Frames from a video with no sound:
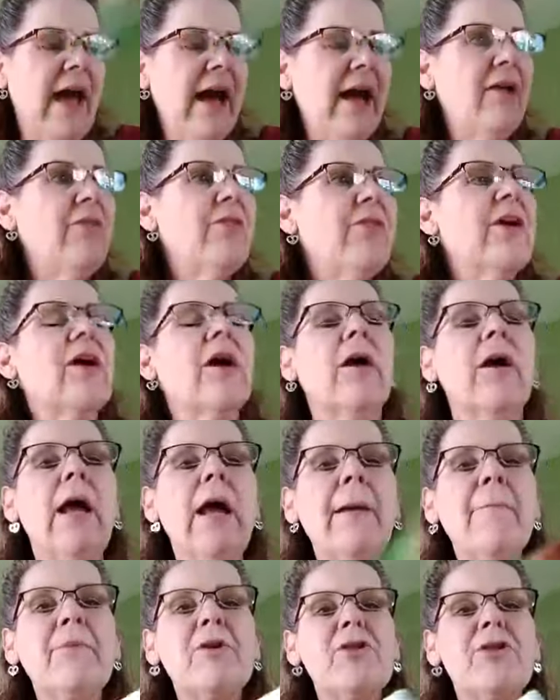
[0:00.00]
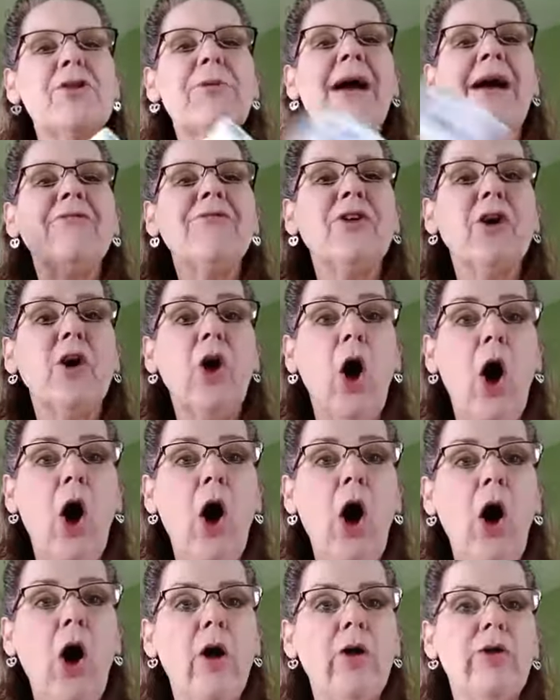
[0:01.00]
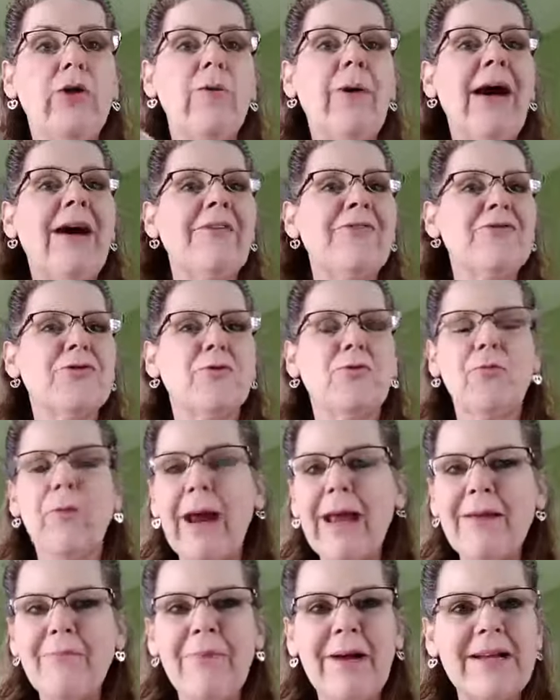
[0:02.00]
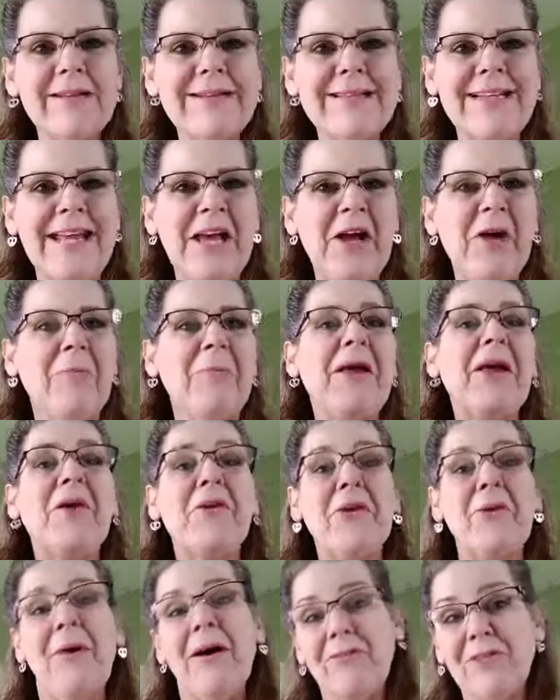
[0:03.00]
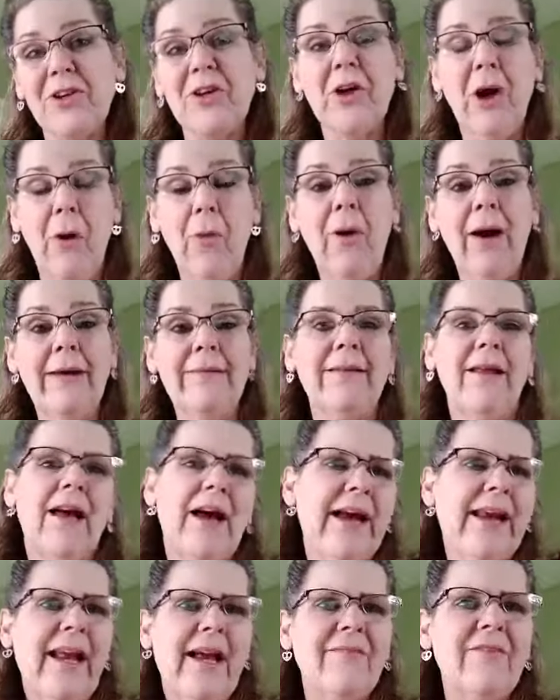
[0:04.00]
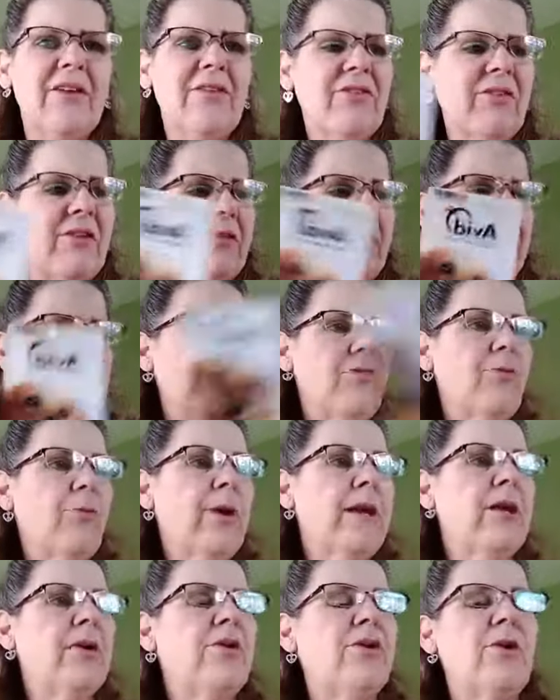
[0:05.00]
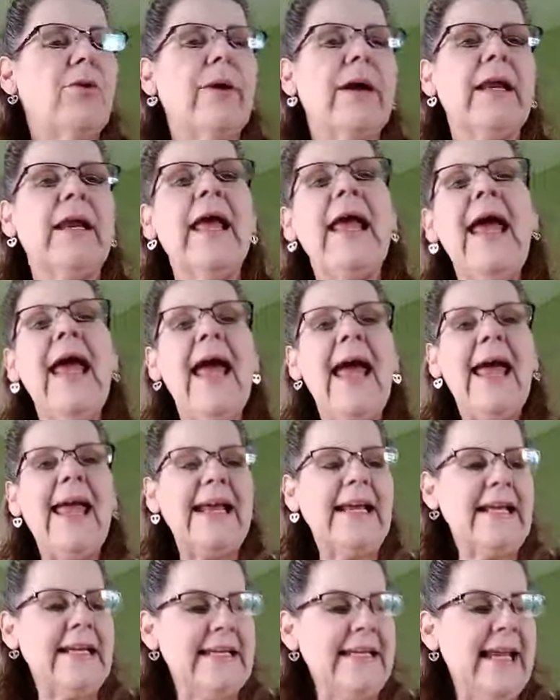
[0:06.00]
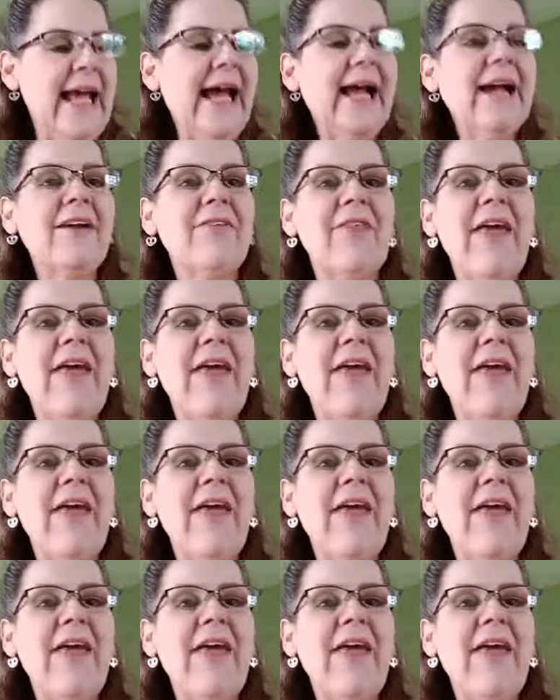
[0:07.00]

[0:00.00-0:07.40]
out there, but you have to call. You have to write by snail mail. You have to go online, obviously the best way to do it, and connect